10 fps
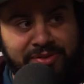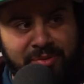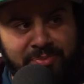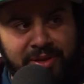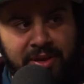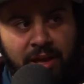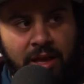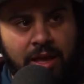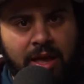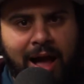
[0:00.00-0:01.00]
something,
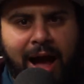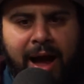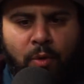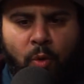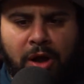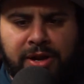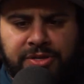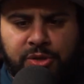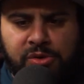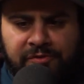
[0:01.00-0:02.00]
I want to
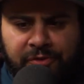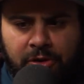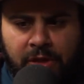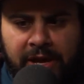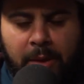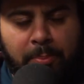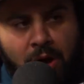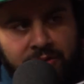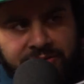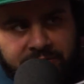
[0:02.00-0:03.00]
do it for like a
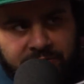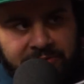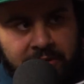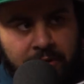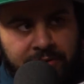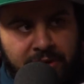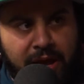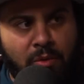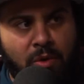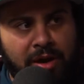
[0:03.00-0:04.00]
positive result and
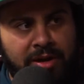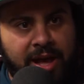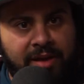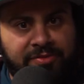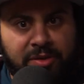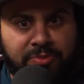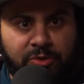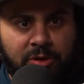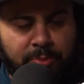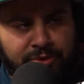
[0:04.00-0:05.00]
I want to have some
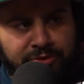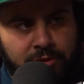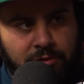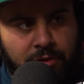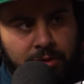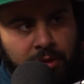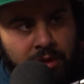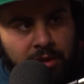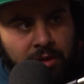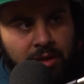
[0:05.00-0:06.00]
sort of personal growth.
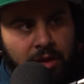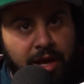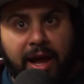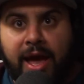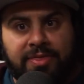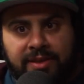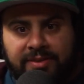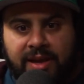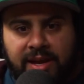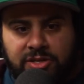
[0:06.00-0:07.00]
Like at
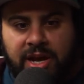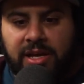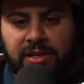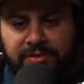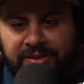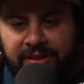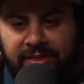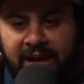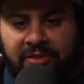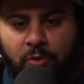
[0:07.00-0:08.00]
this age, I can say
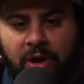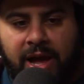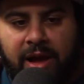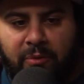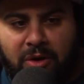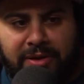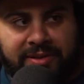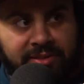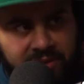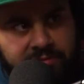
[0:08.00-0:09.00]
that's why I want
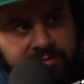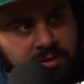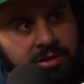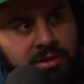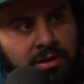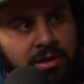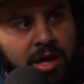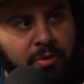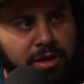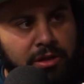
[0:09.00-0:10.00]
to live.
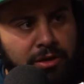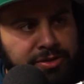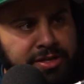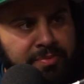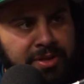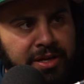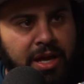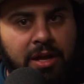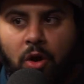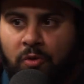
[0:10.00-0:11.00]
I want to learn something
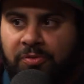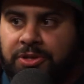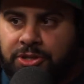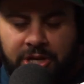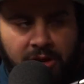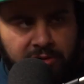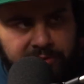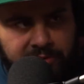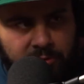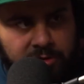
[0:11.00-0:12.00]
and hopefully share it with
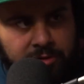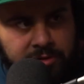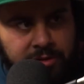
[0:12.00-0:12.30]
the world.